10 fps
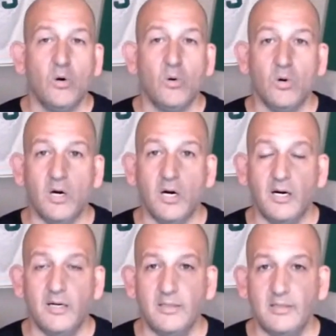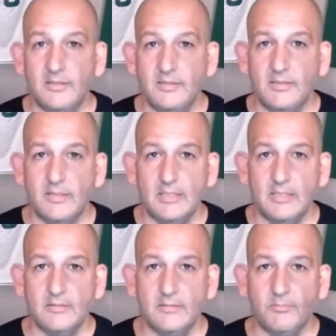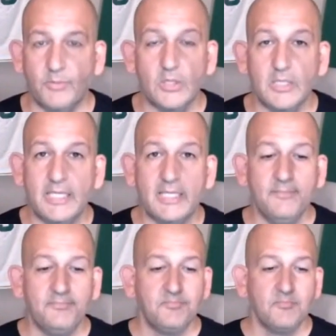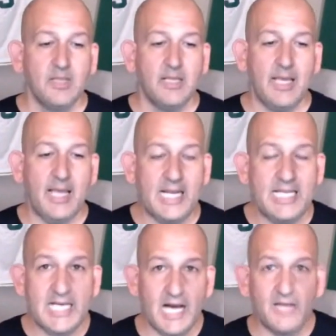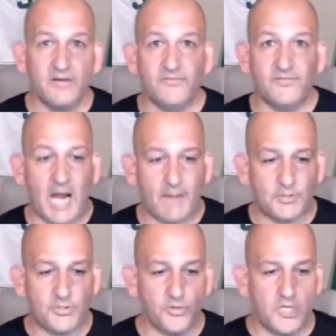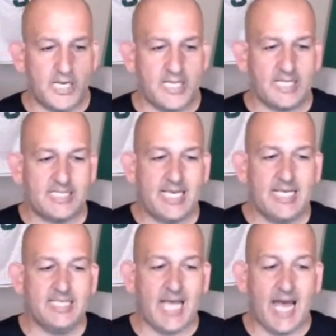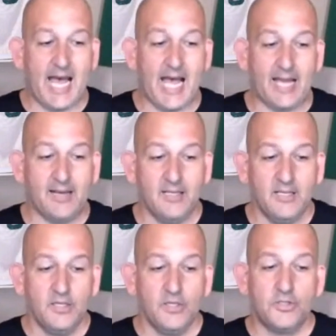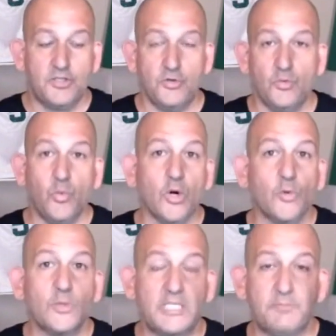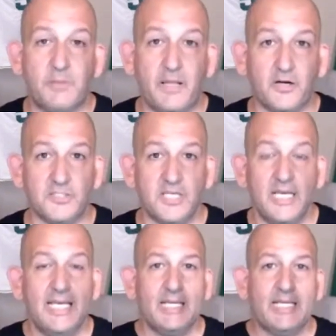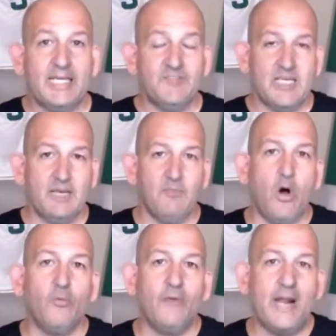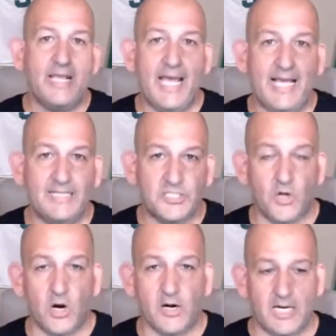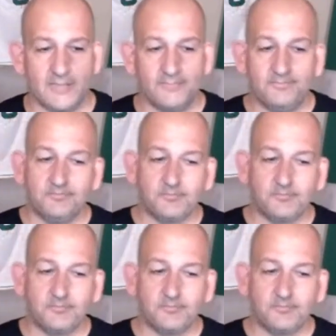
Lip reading: or Brooklyn, any kind of opportunity that he's had to work with these players gives him already a head start on,